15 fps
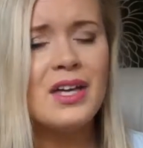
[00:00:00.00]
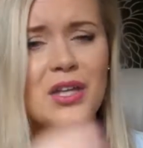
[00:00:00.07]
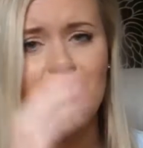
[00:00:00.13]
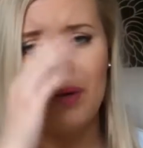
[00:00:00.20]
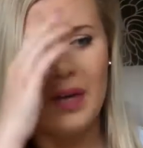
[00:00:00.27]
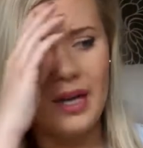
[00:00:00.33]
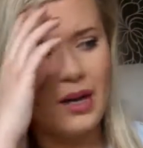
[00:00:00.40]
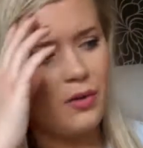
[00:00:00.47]
You
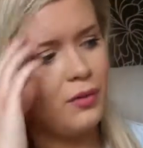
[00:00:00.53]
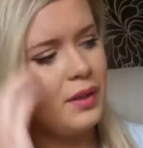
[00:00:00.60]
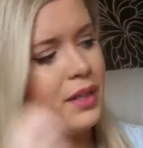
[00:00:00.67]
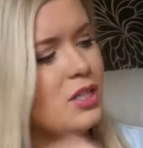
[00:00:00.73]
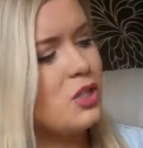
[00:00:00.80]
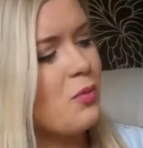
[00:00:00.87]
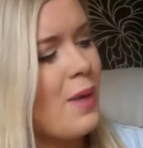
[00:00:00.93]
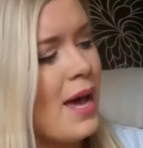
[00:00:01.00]
can get a really
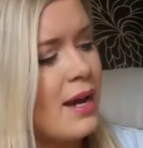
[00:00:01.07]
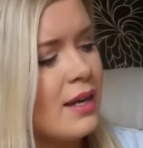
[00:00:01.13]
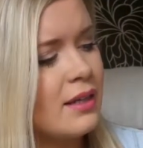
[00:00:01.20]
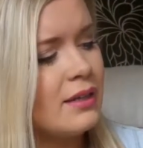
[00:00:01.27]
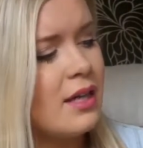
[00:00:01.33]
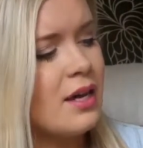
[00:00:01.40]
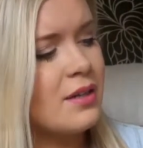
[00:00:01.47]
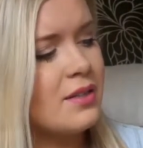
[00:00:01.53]
dramatic
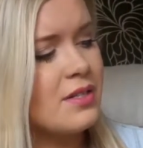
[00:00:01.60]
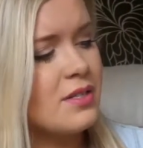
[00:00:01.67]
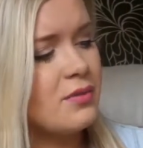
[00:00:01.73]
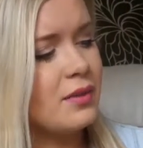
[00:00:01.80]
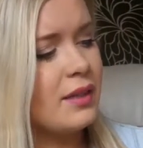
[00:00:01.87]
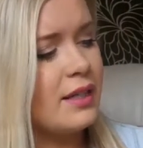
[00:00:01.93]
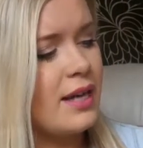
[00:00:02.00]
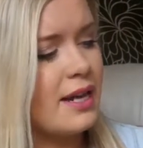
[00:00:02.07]
look. There's a
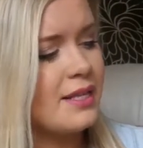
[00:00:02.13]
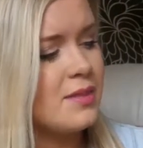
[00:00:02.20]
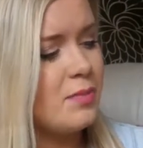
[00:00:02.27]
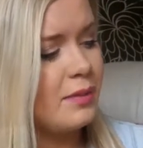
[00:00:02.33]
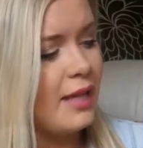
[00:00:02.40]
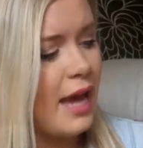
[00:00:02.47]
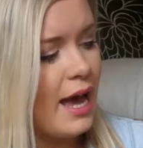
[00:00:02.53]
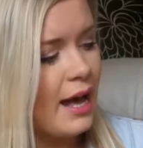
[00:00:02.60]
really nice
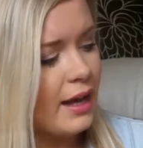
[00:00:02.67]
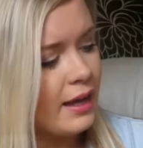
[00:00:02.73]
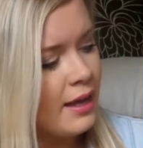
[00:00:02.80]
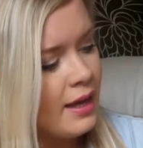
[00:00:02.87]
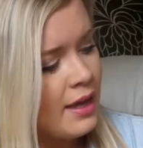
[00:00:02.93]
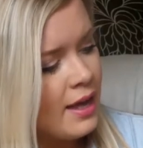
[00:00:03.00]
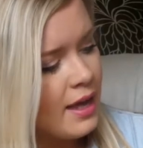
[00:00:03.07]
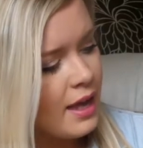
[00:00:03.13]
black
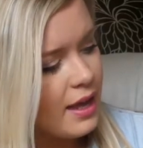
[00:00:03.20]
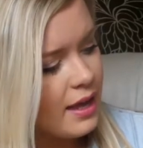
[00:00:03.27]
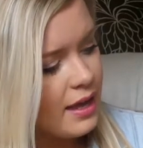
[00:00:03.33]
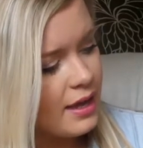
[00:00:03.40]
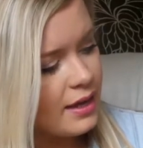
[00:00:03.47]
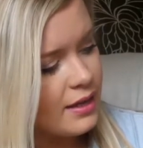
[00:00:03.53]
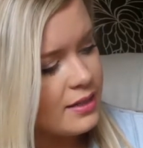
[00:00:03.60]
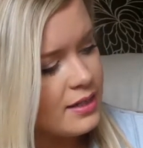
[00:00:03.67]

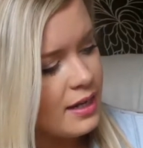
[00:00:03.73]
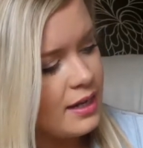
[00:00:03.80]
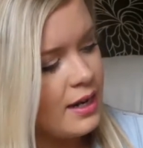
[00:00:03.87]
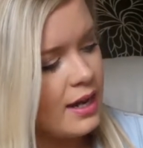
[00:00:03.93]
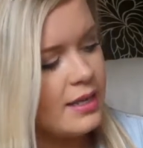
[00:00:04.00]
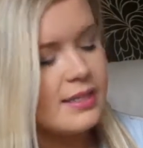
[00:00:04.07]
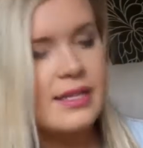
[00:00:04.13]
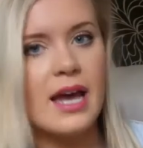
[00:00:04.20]
and a
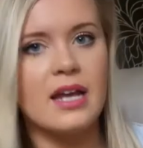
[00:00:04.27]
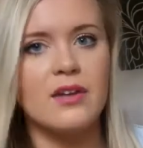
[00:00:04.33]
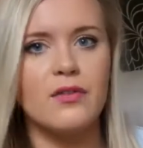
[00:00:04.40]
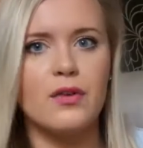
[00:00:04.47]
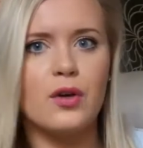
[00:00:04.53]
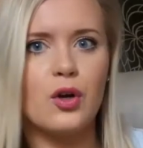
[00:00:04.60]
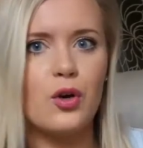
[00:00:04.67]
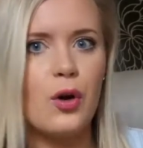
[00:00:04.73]
nice kind of
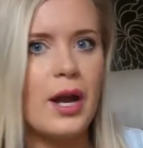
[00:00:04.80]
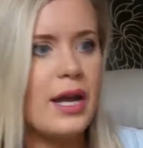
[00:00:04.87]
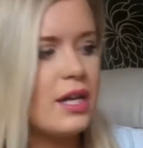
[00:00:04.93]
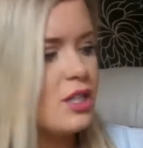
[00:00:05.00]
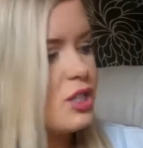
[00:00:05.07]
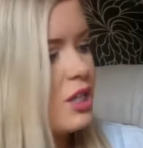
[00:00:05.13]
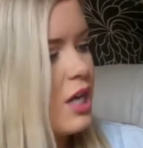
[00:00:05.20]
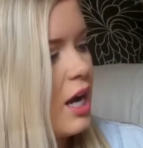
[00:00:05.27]

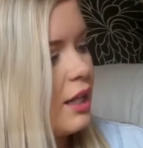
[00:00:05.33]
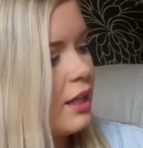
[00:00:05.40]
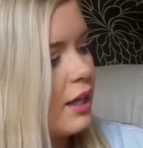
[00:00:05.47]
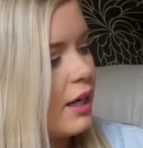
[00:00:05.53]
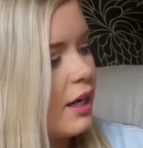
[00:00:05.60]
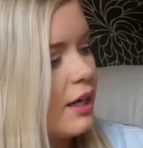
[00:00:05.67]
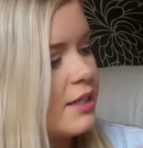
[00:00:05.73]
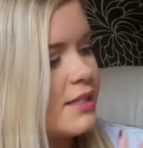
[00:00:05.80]
grayish
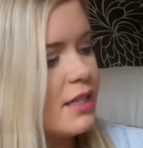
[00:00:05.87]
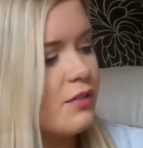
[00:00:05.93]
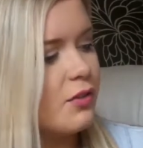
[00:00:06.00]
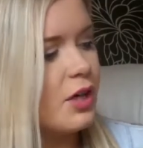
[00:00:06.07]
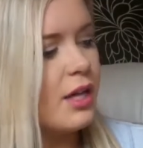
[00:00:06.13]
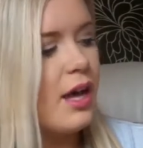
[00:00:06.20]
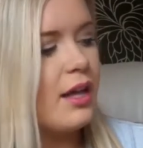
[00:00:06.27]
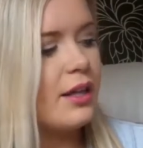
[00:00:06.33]
color,
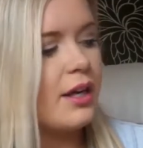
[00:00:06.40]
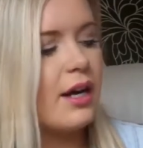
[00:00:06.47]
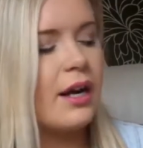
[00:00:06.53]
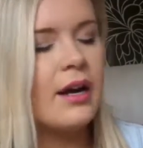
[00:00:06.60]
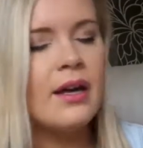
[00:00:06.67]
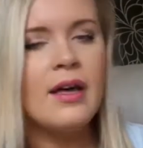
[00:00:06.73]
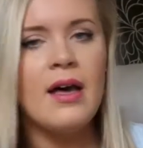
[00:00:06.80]
silvery color.